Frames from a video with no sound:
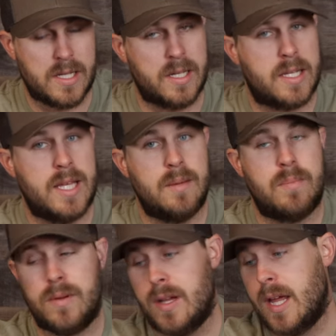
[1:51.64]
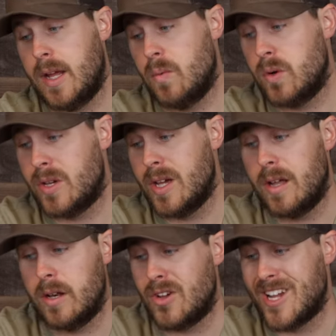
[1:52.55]
to keep a wood
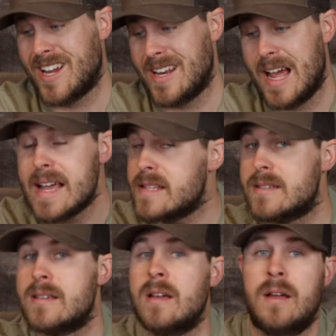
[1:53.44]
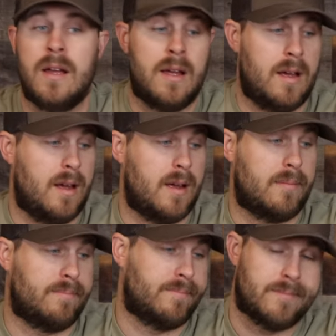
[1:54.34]
gun looking nice,
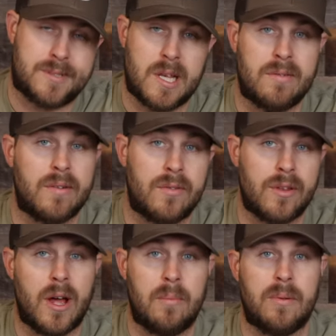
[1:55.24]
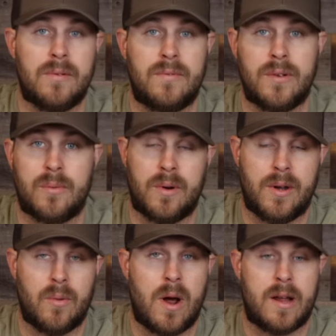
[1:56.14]
save it for the upland field when
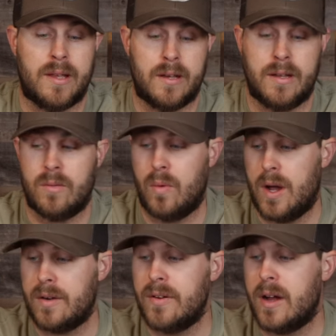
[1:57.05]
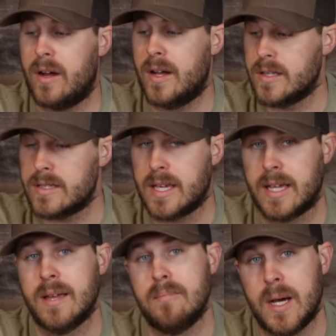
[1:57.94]
you're walking. Waterfowl hunts
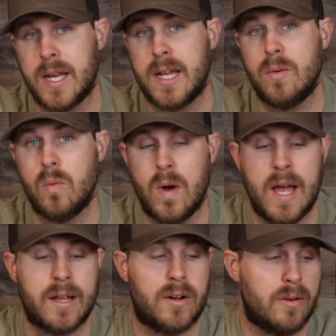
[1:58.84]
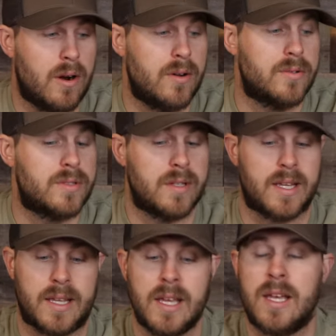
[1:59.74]
can get muddy, wet, gross,
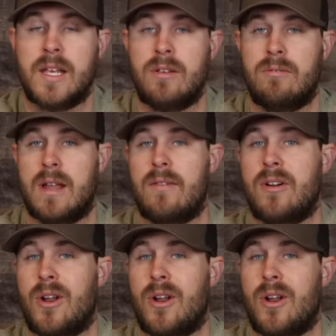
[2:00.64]
like you never